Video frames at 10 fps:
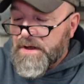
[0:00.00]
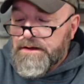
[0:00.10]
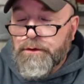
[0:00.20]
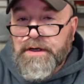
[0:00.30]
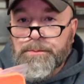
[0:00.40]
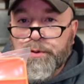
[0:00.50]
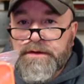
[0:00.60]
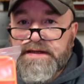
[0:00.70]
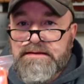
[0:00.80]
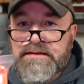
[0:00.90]
you can
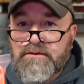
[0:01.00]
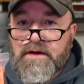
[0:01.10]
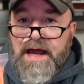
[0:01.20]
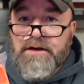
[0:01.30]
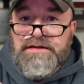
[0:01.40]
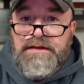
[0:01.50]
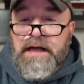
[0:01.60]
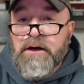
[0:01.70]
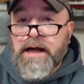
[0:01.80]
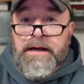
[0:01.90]
put these dividers in
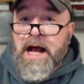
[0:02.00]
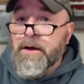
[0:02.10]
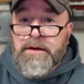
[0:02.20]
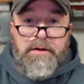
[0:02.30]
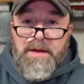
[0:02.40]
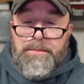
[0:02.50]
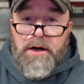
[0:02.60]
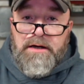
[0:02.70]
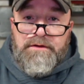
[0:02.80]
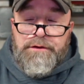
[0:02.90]
there and now it could be
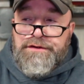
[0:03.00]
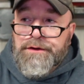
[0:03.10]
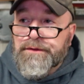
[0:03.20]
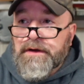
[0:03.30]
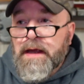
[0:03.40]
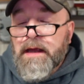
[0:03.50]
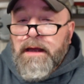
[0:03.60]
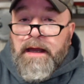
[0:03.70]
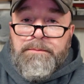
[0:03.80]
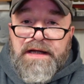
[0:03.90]
part of your shoot.
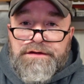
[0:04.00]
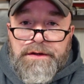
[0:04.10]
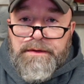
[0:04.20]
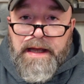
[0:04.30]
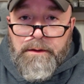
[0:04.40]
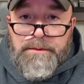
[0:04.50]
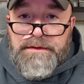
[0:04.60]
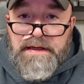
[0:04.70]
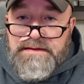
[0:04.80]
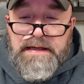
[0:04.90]
And by shoot, I
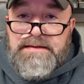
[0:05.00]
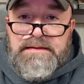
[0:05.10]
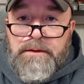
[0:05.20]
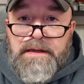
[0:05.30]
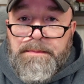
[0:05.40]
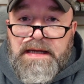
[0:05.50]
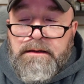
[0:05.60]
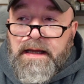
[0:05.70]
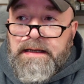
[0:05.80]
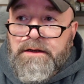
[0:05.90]
don't just necessarily
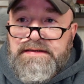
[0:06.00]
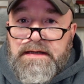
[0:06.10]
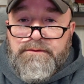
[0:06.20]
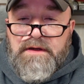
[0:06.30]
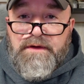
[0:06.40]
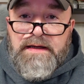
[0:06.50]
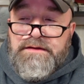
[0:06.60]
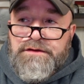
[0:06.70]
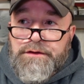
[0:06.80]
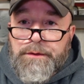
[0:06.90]
mean like,
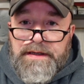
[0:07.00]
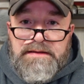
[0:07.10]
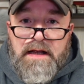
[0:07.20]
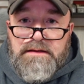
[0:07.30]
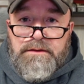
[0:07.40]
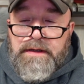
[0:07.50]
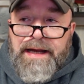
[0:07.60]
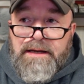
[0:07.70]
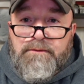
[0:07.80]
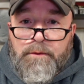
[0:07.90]
self-defense. Shoot is also
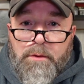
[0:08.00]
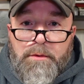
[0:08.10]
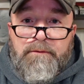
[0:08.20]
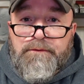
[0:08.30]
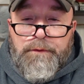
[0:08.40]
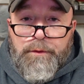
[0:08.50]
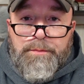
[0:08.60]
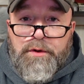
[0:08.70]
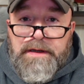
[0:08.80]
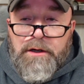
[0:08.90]
any form of
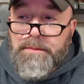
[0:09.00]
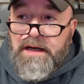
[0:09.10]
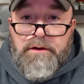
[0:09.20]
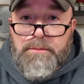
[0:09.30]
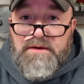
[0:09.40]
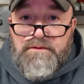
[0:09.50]
food procurement. It could be